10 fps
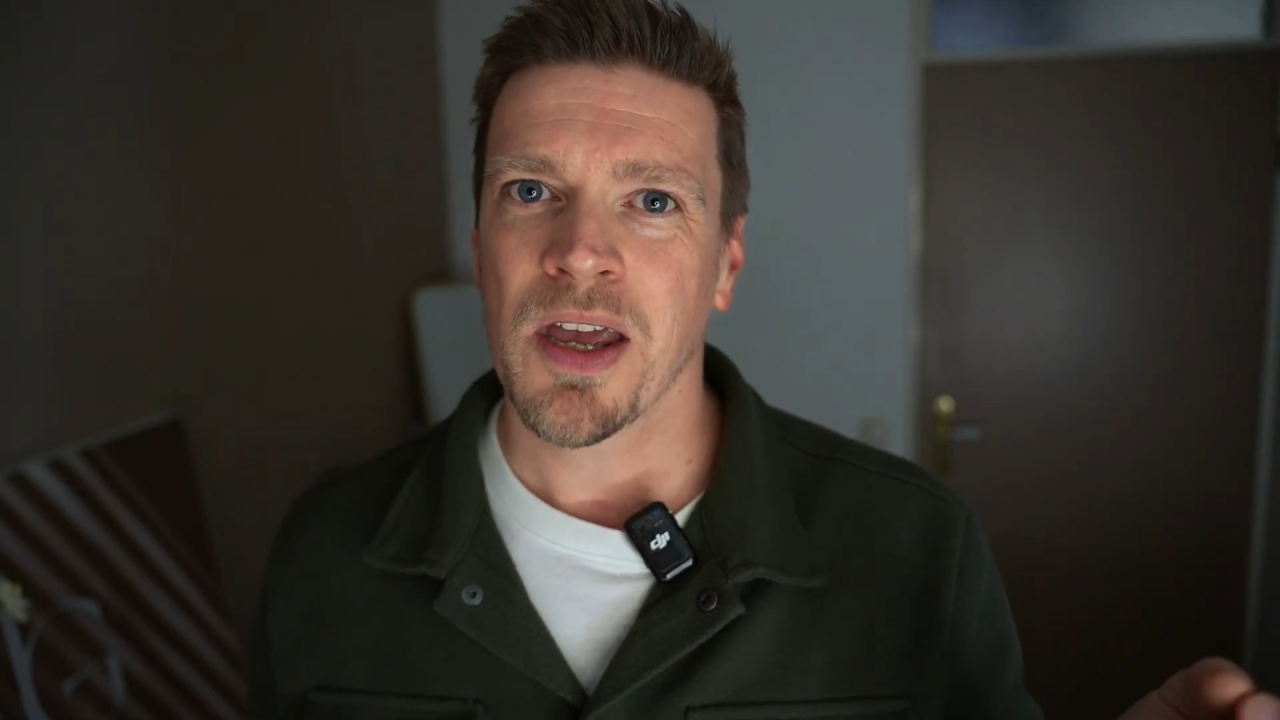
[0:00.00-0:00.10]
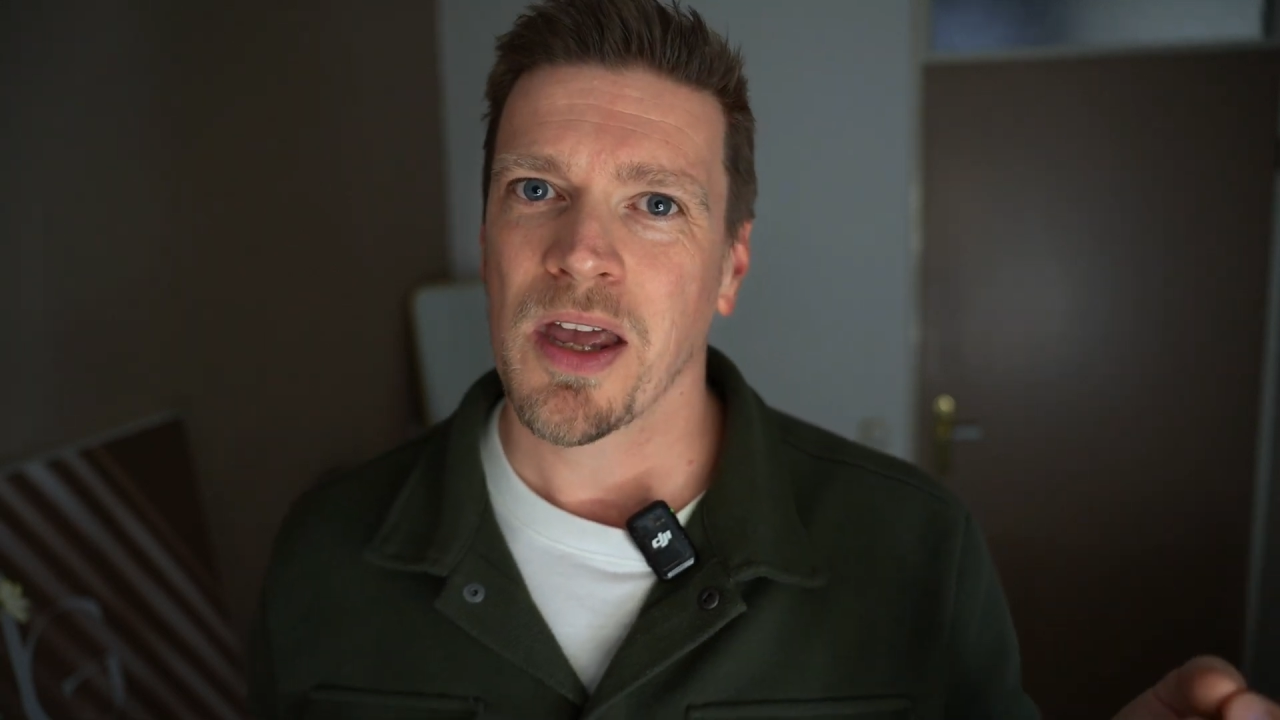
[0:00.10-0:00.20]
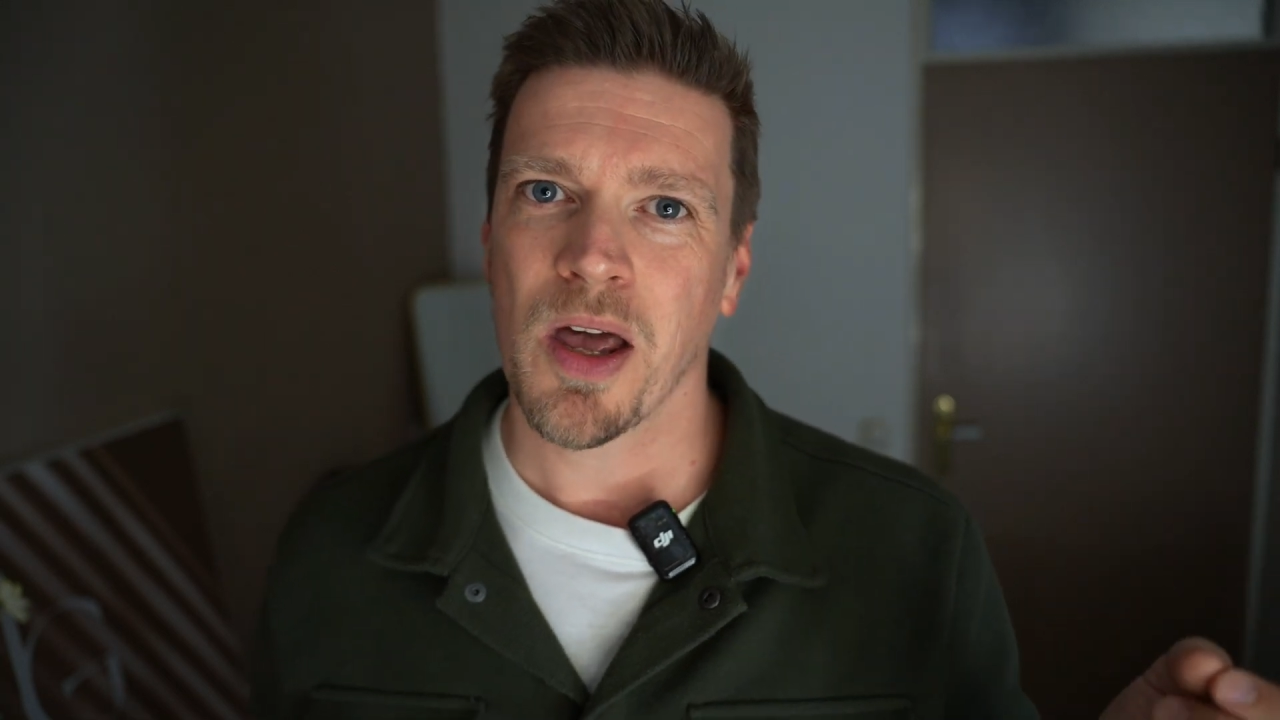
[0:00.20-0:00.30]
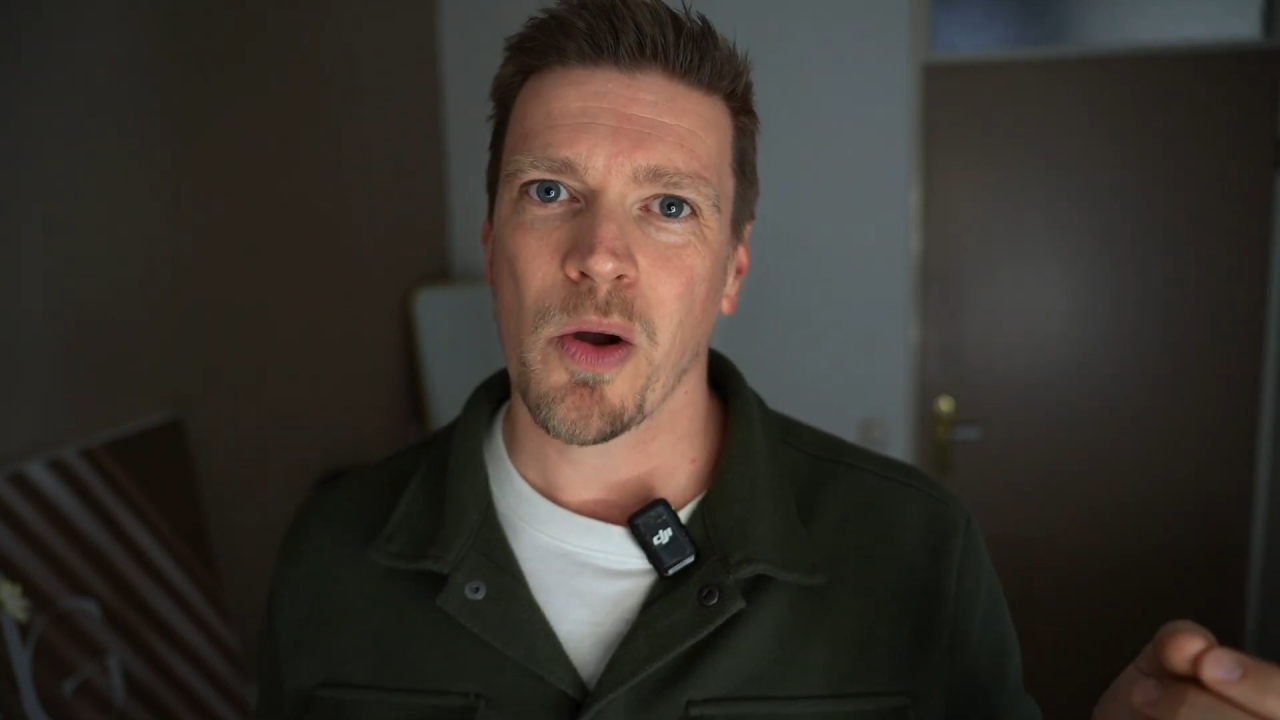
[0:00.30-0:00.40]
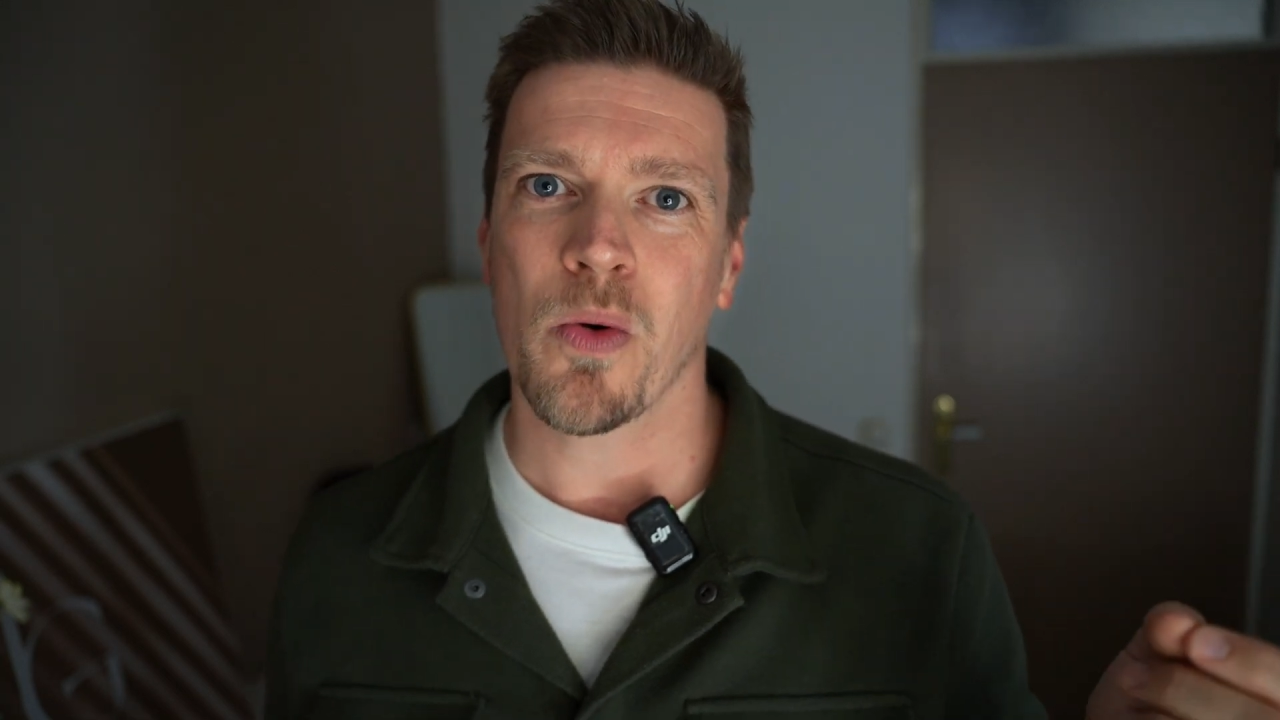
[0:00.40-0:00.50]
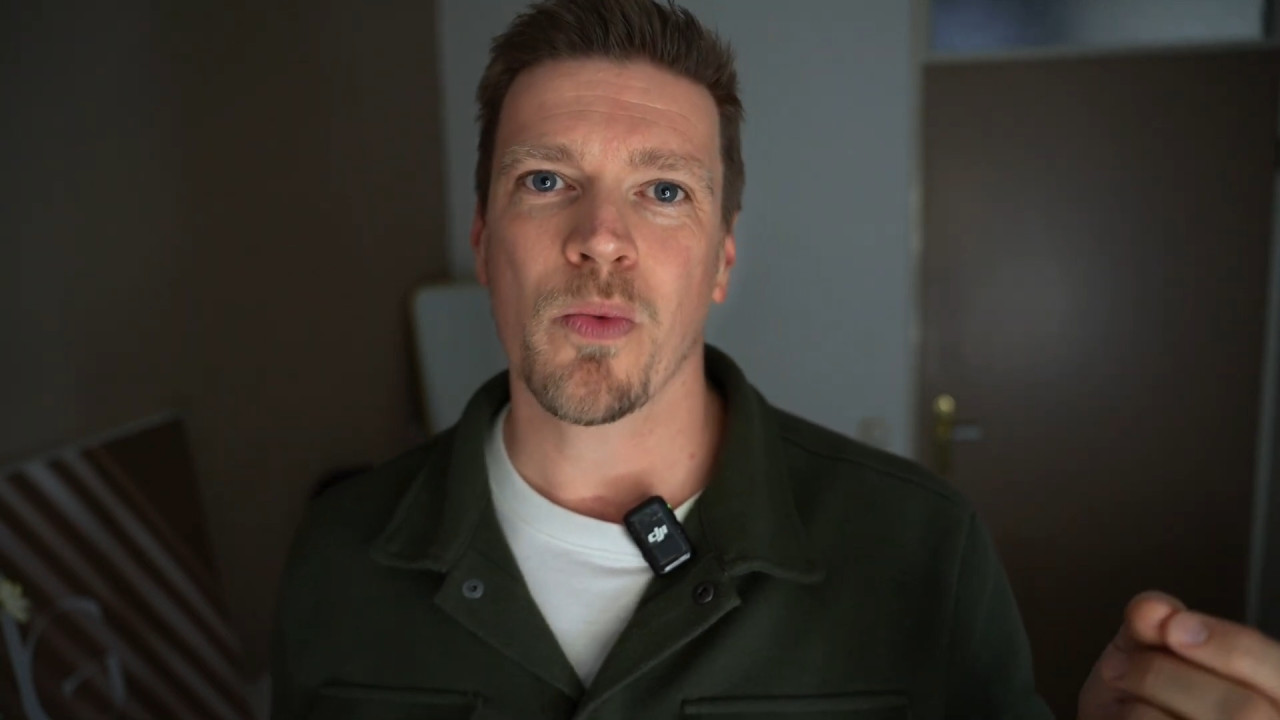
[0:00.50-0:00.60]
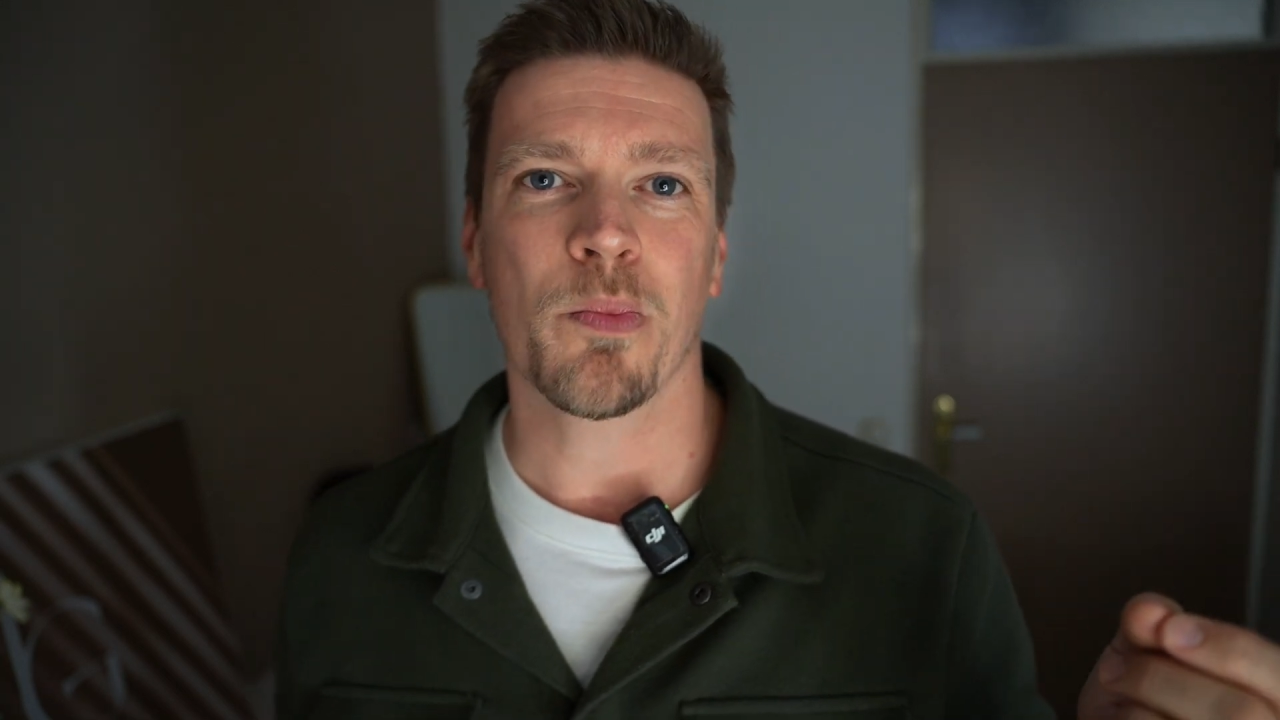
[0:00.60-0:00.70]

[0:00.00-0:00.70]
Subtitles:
how